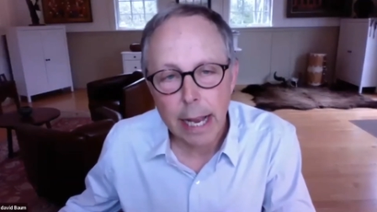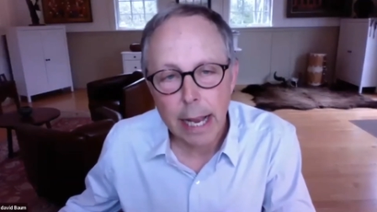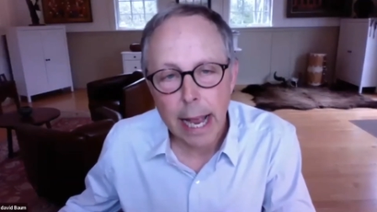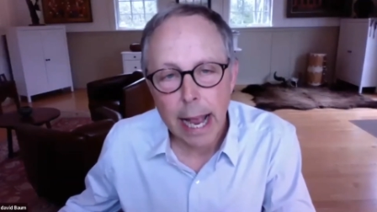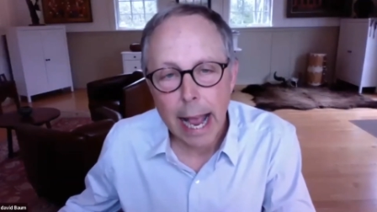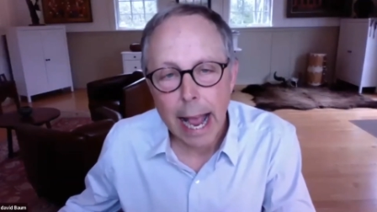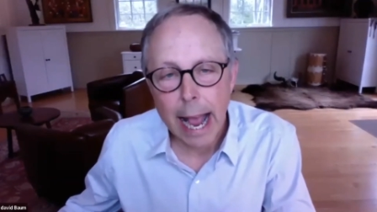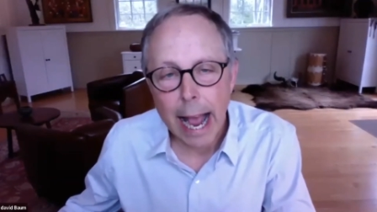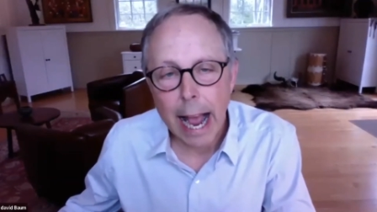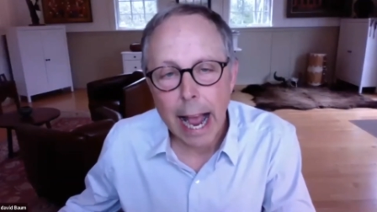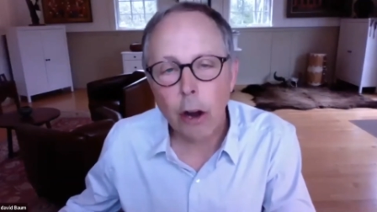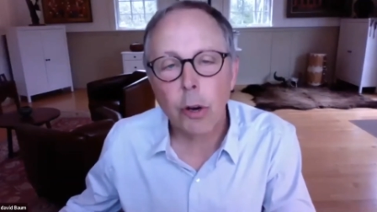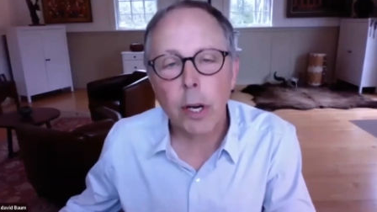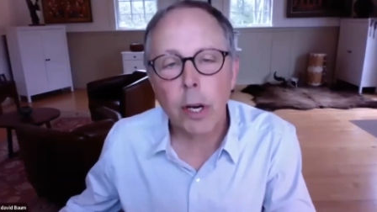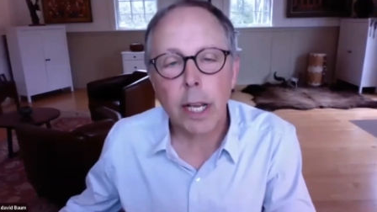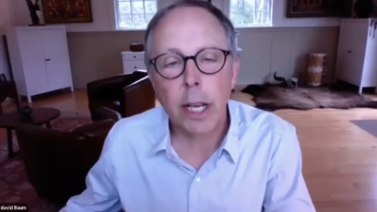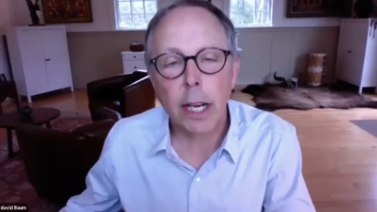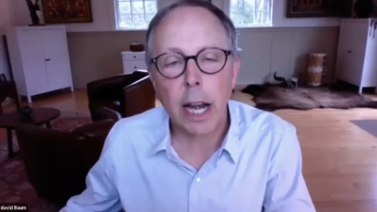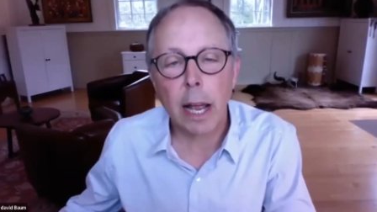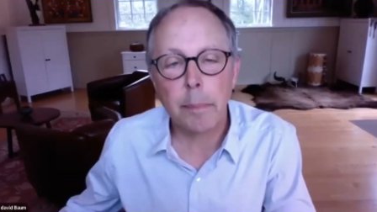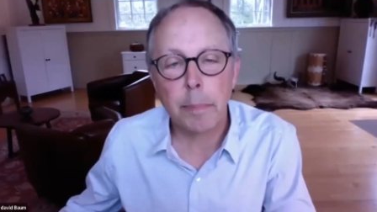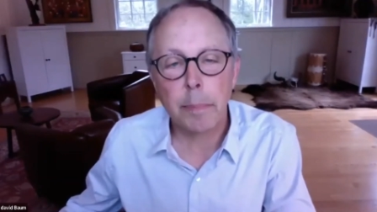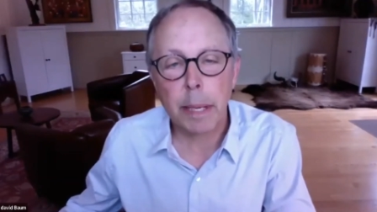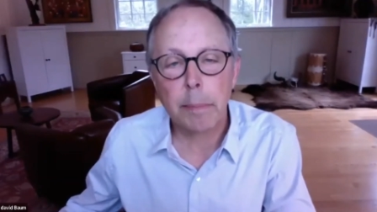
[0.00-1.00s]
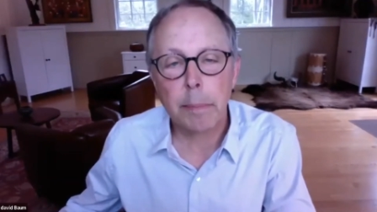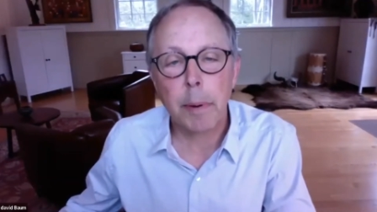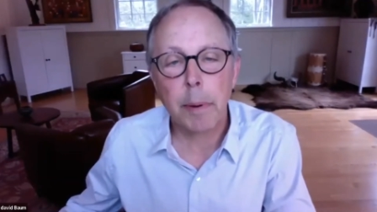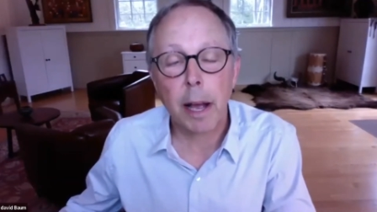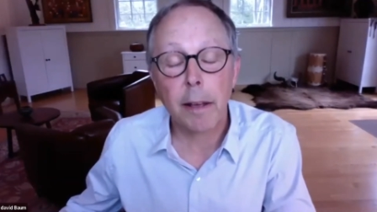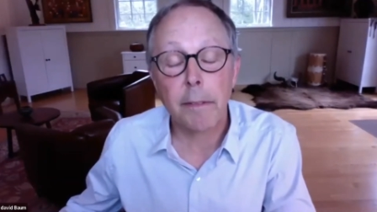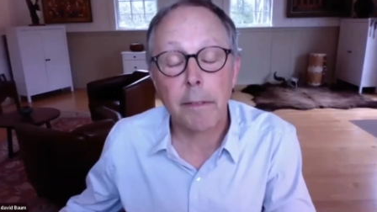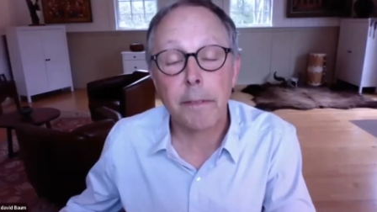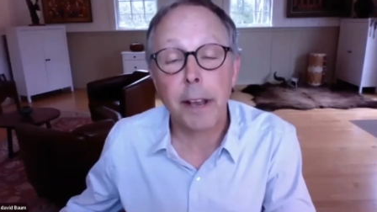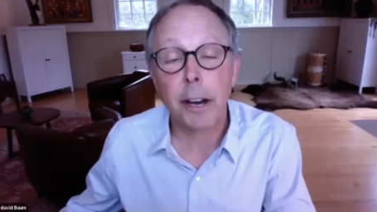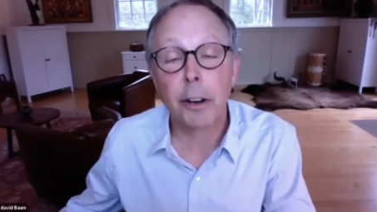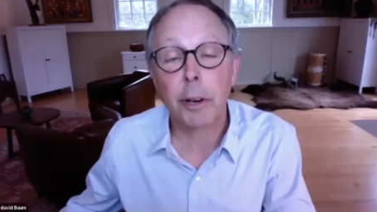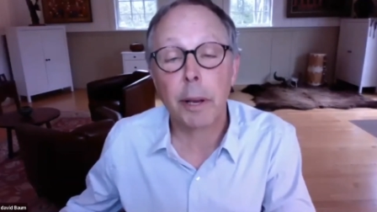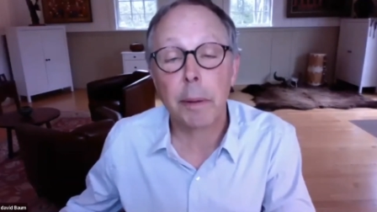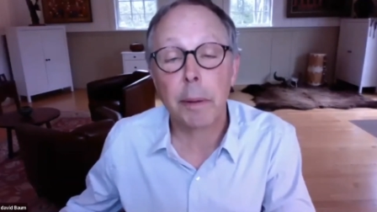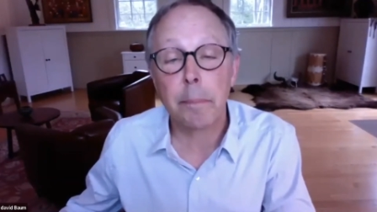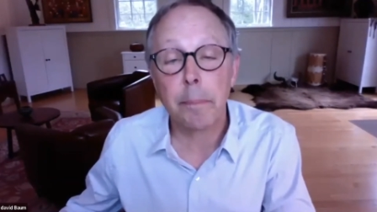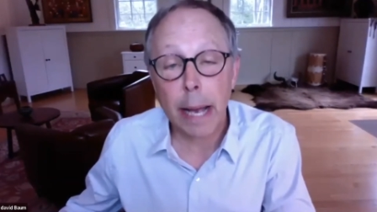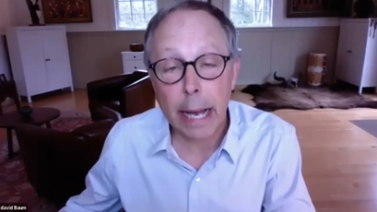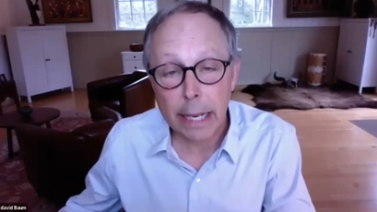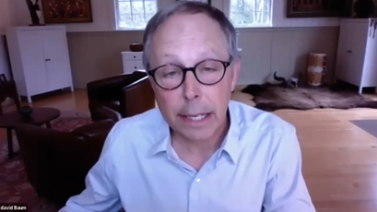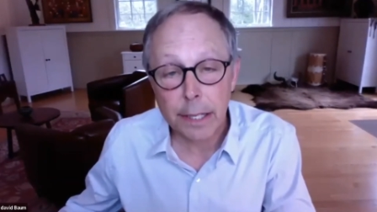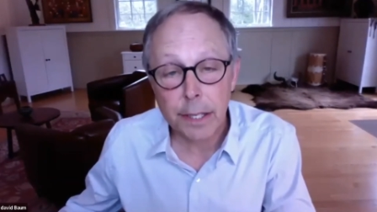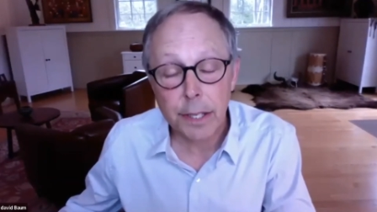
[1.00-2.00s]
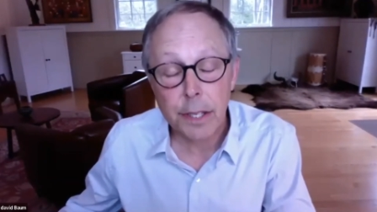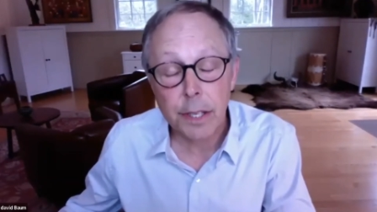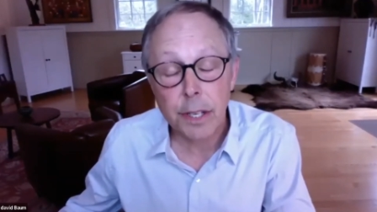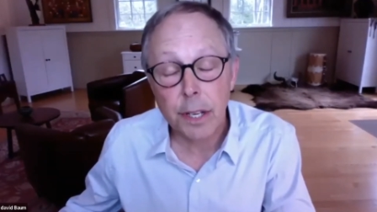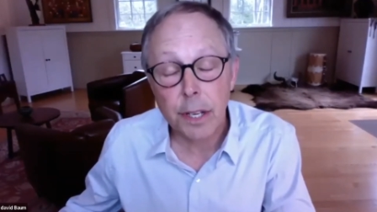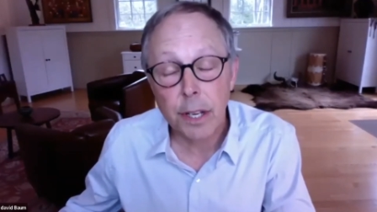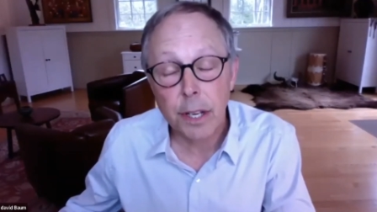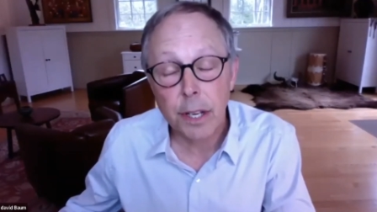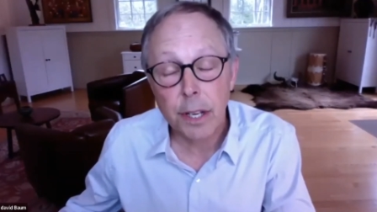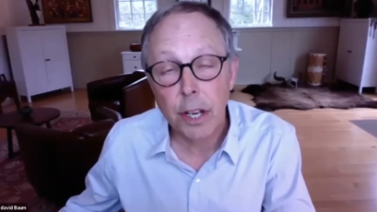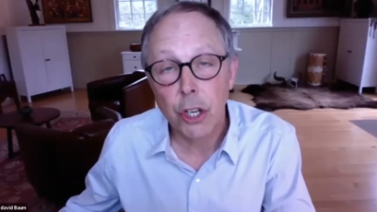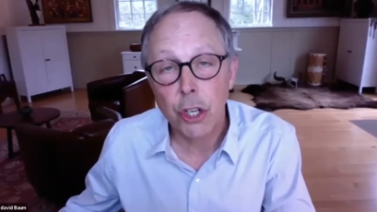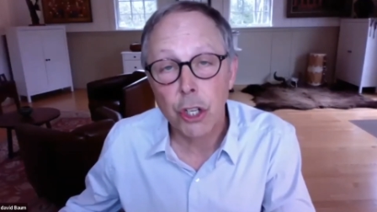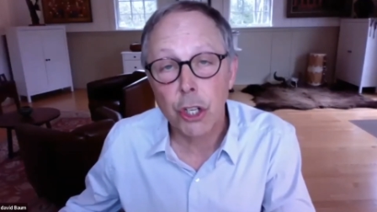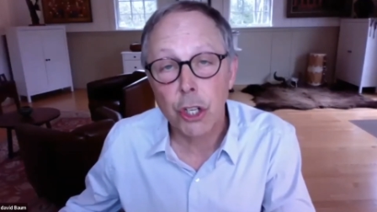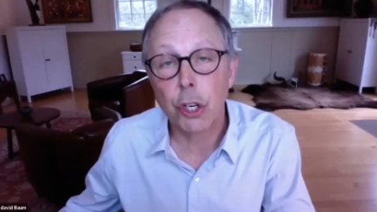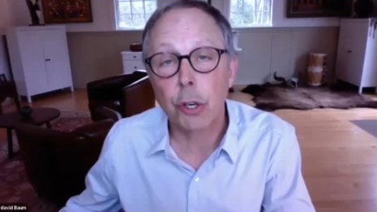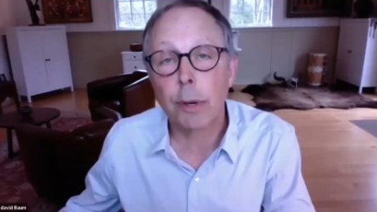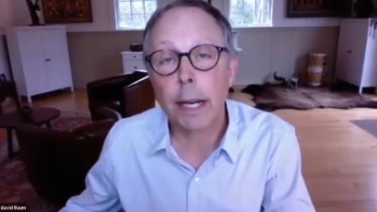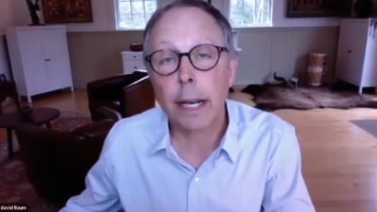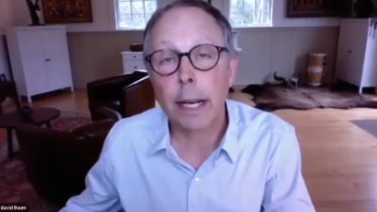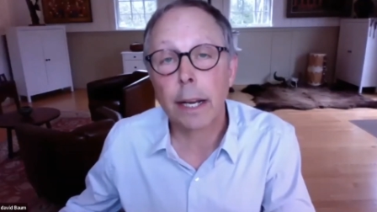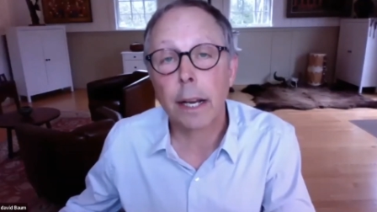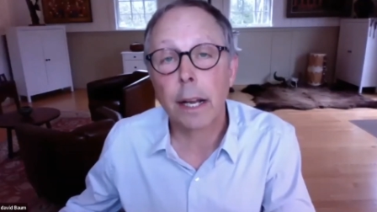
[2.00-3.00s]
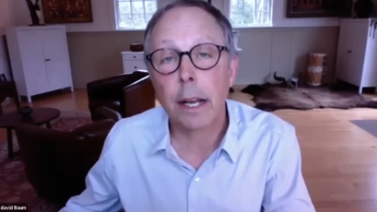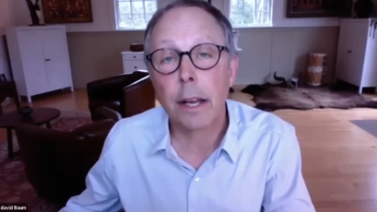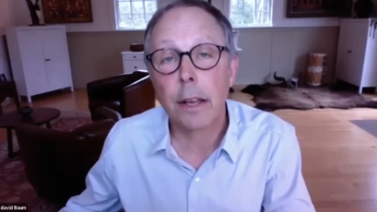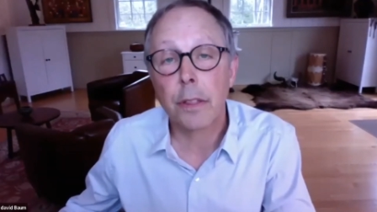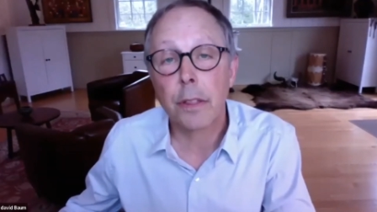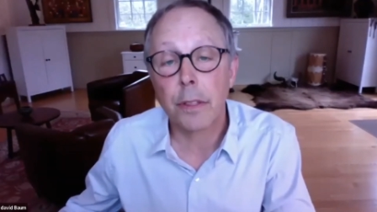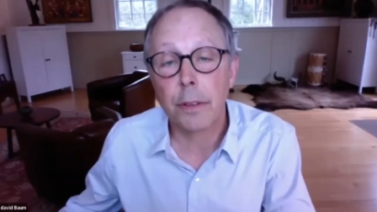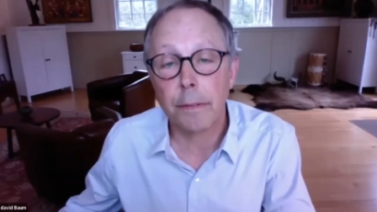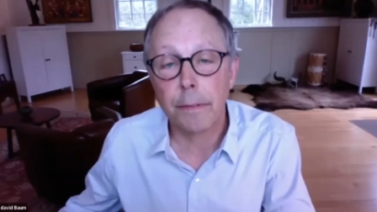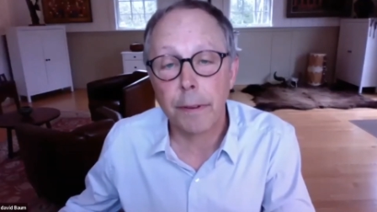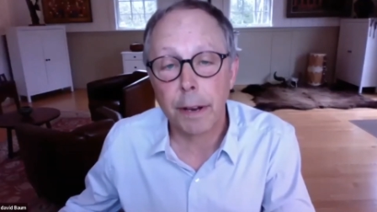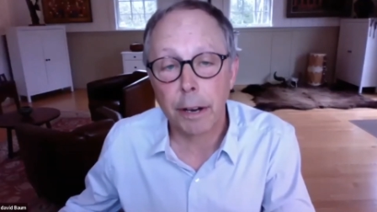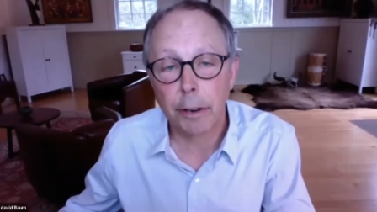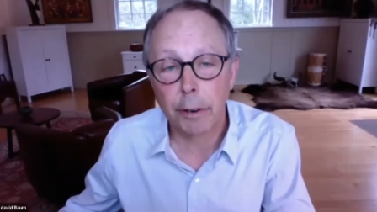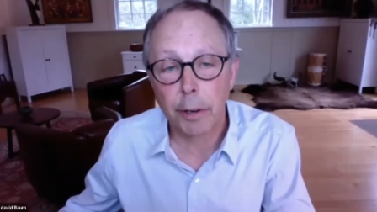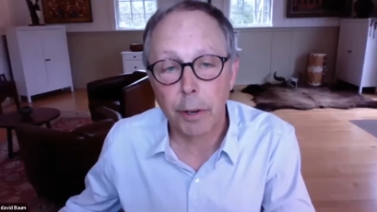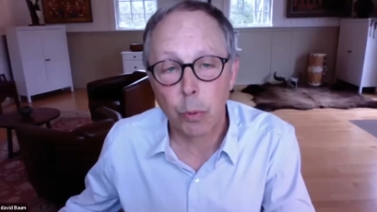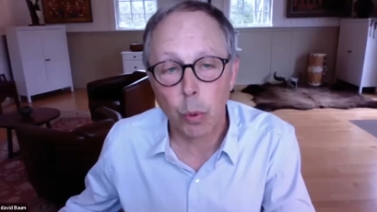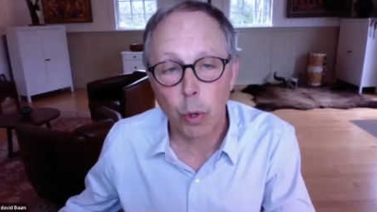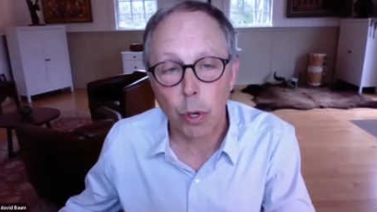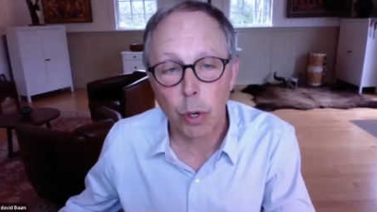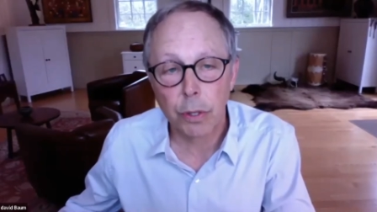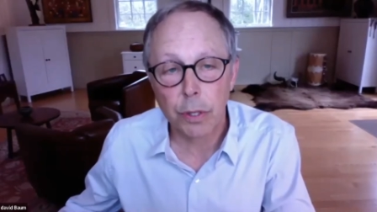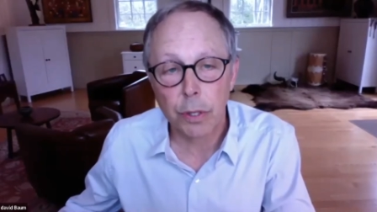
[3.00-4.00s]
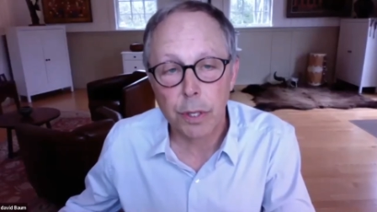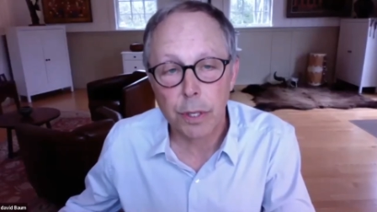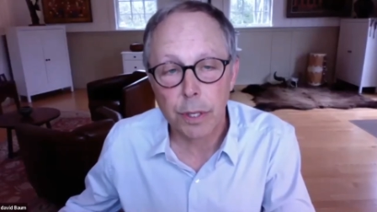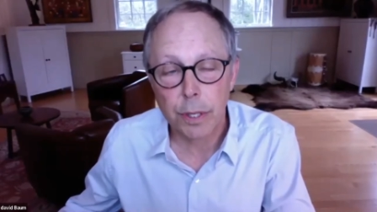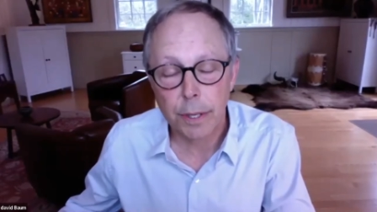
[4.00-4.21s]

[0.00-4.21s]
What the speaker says: How can I be my very best during the very worst?